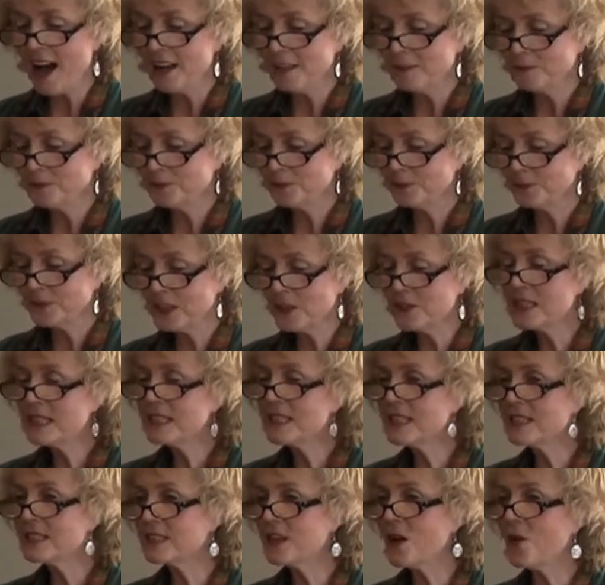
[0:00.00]
um, so
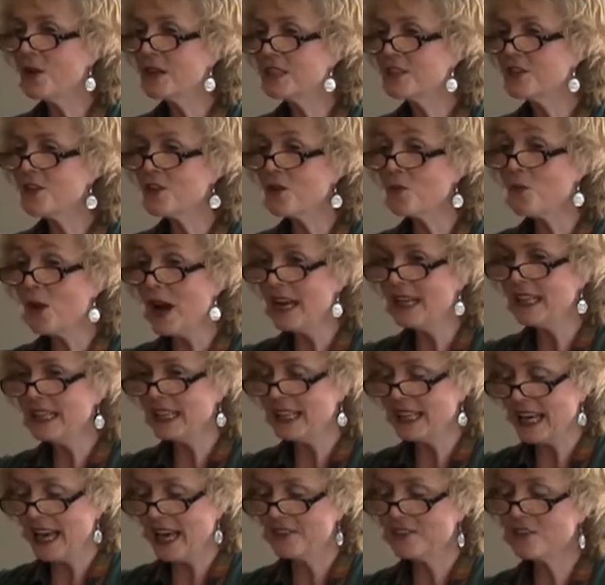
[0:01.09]
this is going to the
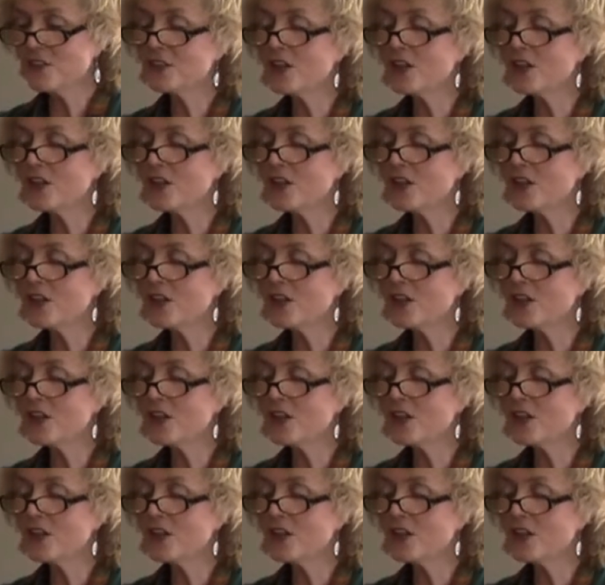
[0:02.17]
waiting,